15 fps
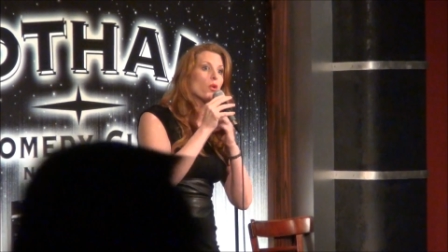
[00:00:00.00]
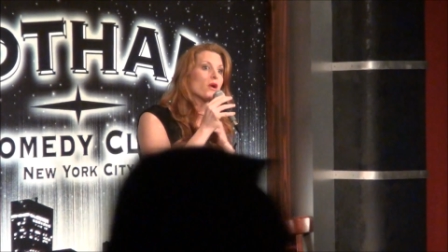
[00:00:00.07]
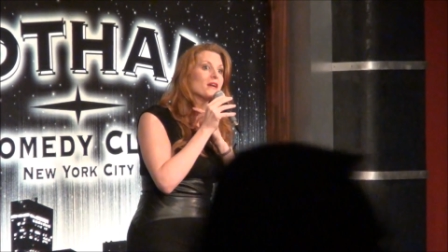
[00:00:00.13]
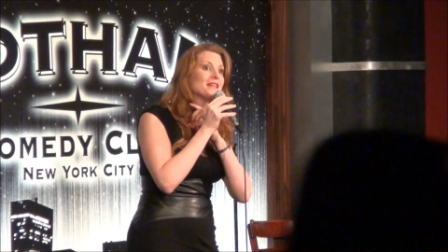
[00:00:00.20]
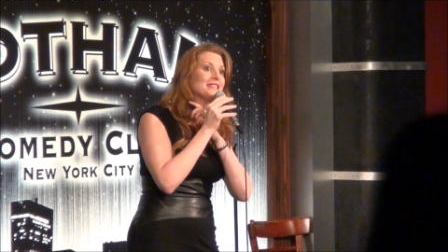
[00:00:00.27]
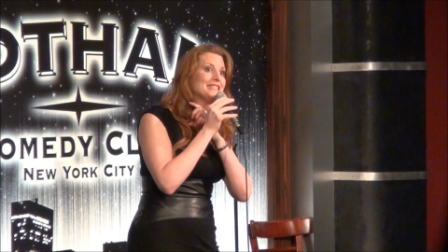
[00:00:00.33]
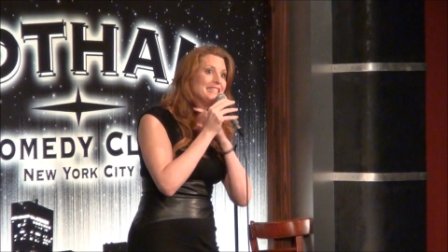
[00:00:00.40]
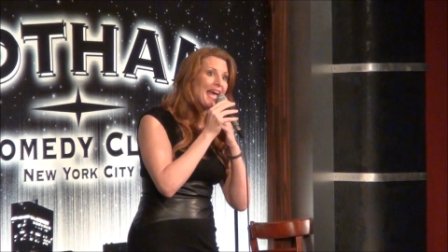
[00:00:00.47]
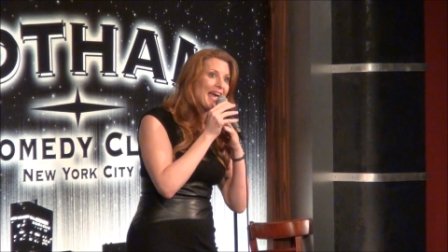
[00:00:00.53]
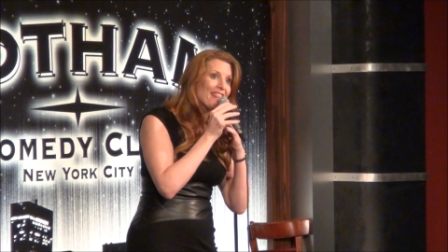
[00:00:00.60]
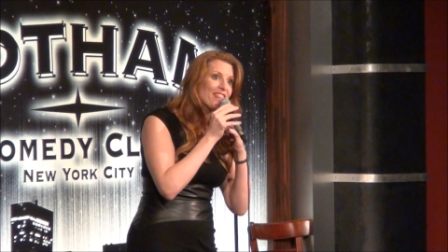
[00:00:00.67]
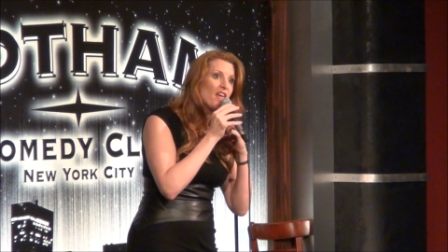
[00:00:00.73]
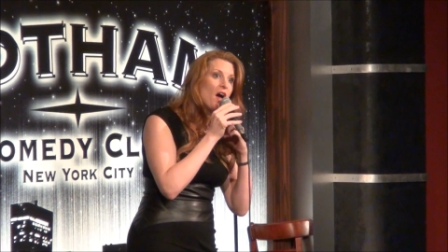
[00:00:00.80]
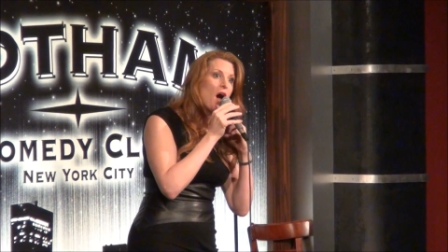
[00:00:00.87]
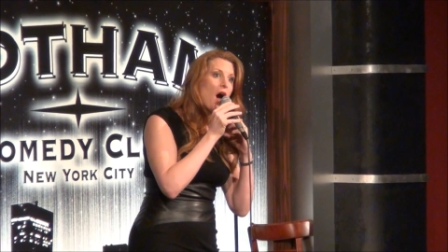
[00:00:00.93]
the word
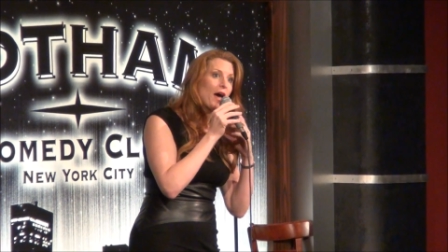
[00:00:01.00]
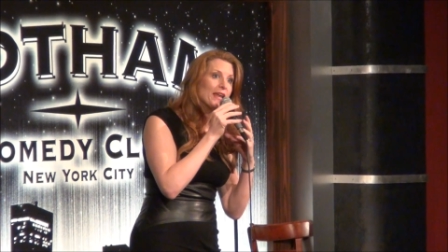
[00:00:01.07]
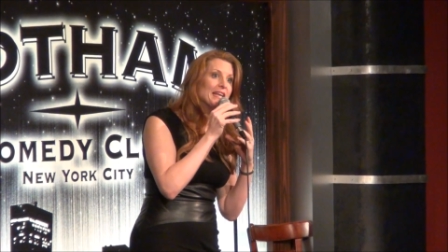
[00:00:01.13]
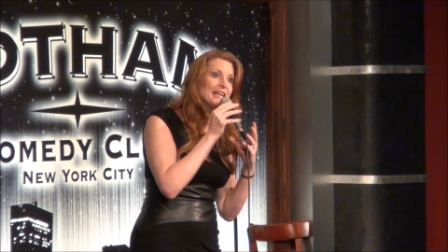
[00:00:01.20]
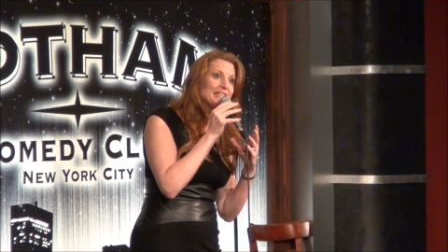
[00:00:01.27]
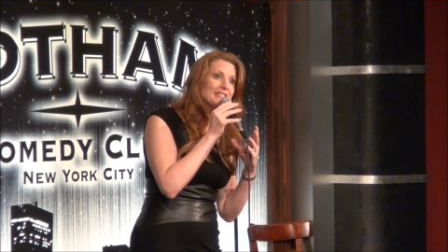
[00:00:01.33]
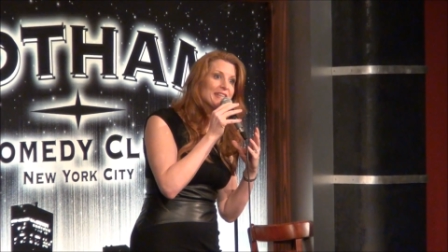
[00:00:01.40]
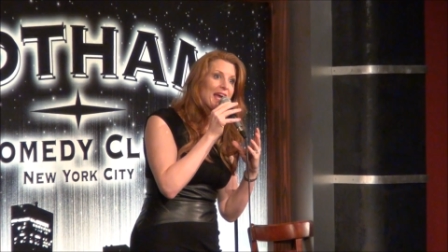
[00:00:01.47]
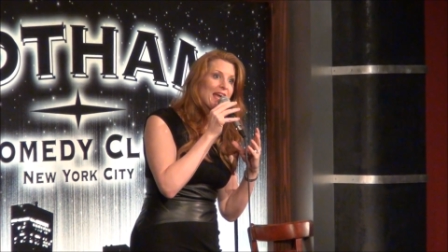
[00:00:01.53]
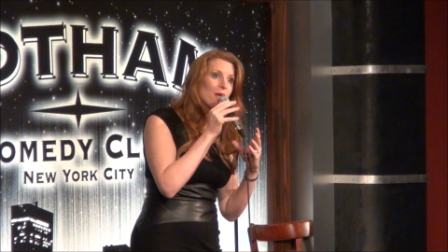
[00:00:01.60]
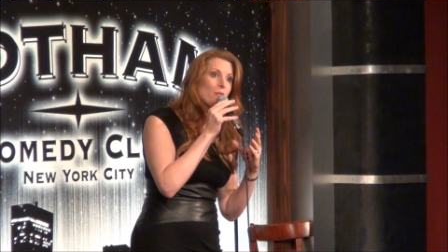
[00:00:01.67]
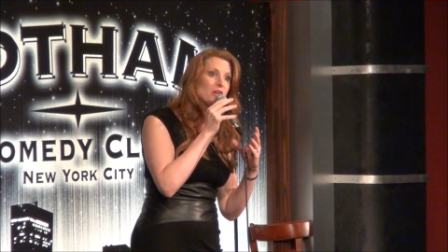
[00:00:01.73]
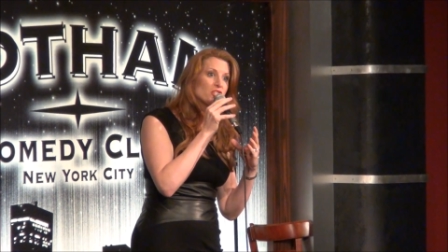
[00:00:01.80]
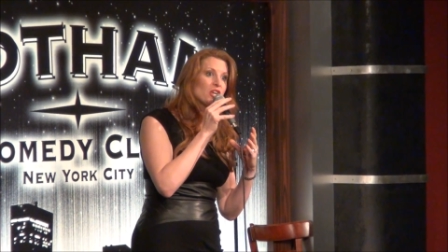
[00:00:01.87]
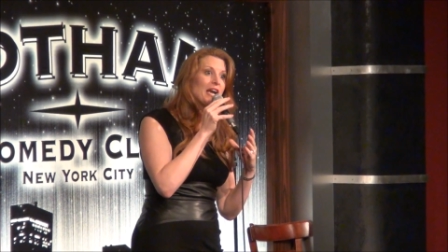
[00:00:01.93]
death on his neck,
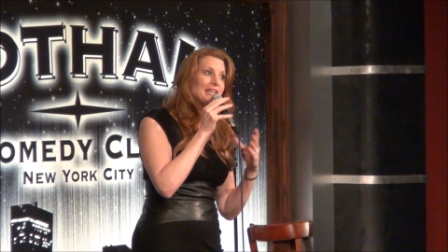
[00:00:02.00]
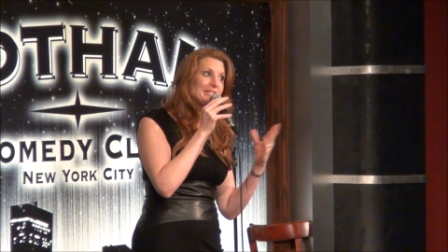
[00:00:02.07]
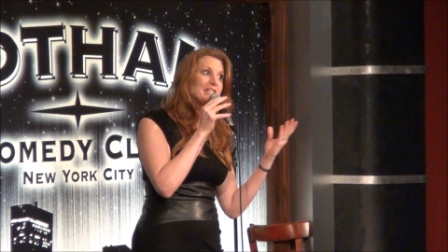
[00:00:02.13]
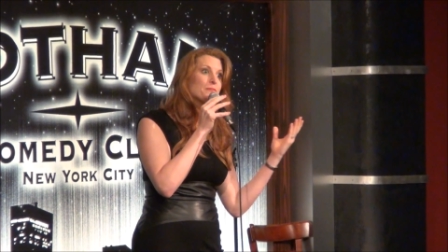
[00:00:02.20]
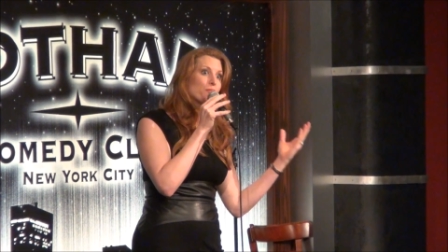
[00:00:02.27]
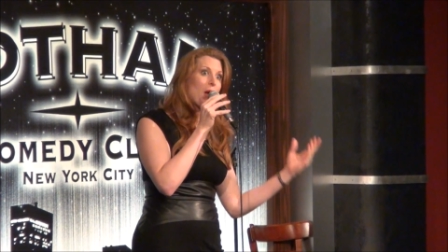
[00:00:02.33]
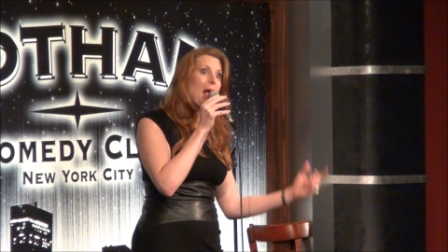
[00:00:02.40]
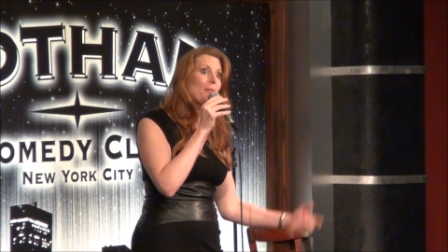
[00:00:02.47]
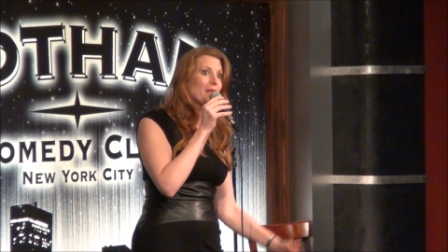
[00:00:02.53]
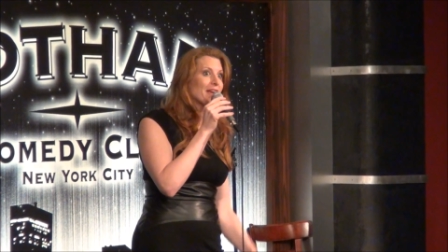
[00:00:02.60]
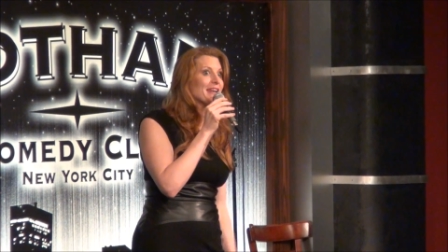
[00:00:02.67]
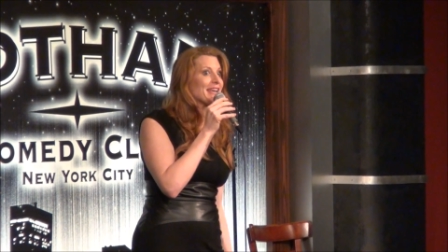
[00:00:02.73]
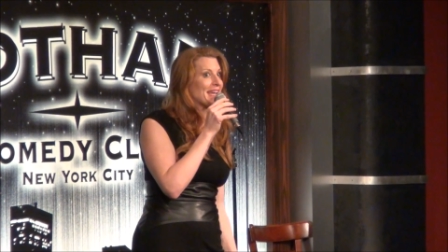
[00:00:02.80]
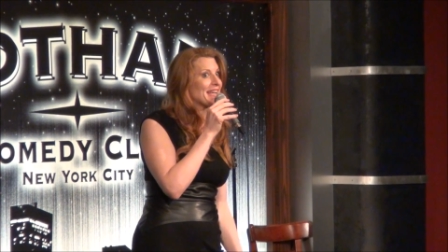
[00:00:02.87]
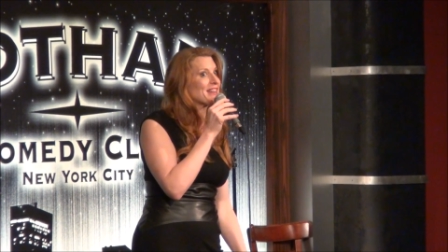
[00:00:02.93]
in which case he's probably
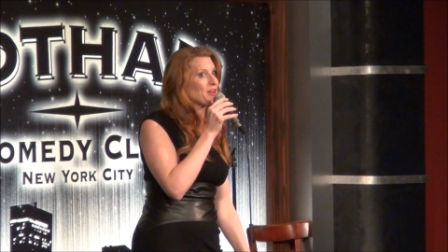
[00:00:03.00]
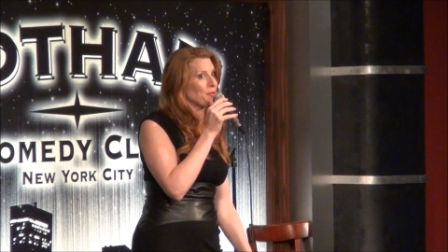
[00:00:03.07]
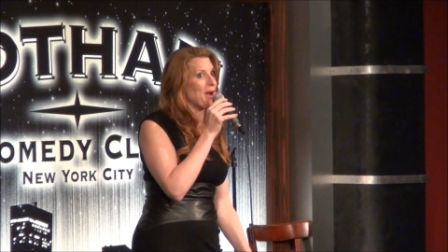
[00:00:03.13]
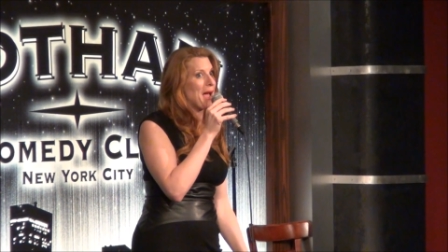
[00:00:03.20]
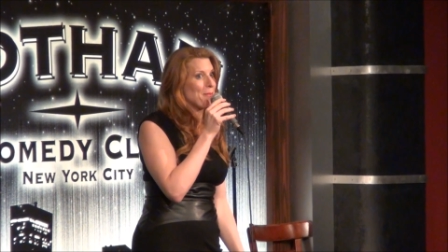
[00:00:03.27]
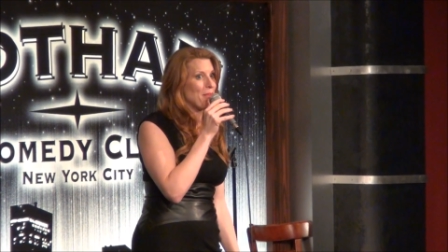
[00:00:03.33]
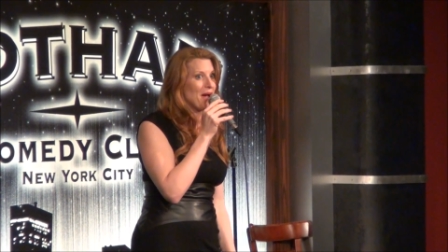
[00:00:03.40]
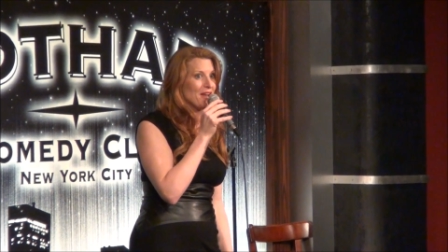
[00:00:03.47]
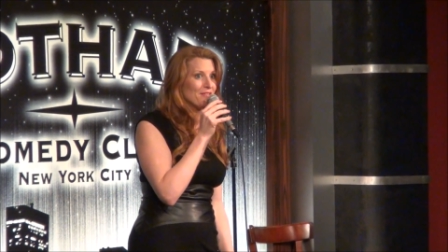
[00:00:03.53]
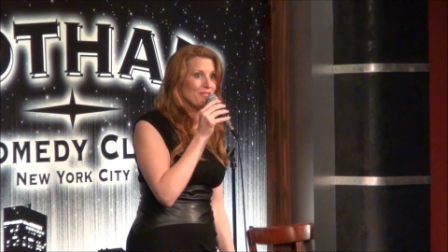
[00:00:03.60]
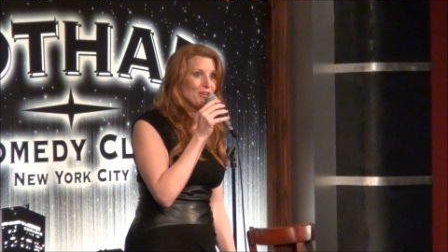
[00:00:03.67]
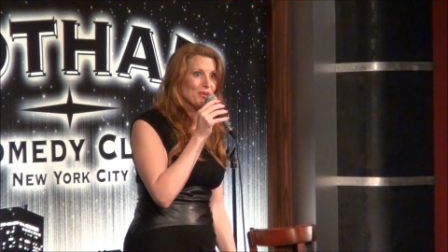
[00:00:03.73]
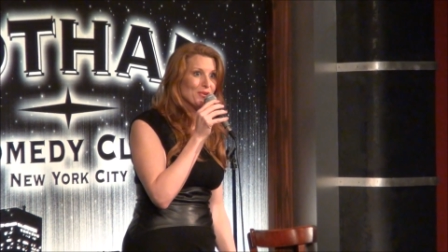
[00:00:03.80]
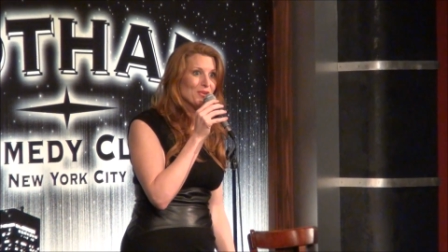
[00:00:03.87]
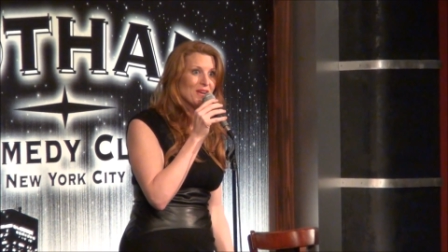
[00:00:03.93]
going to kick the crap out
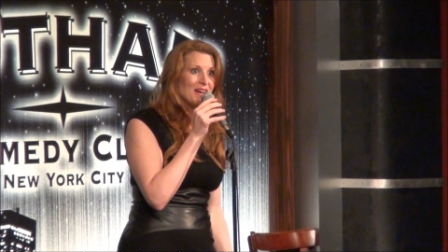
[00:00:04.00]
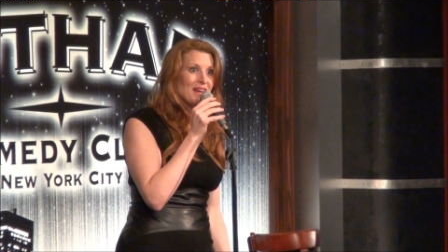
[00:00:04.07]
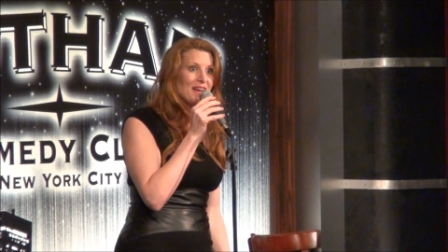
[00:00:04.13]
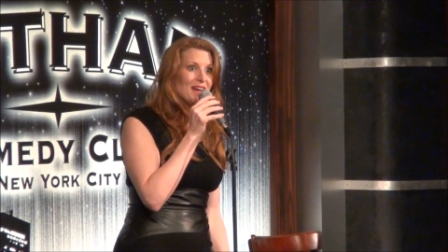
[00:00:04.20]
of you.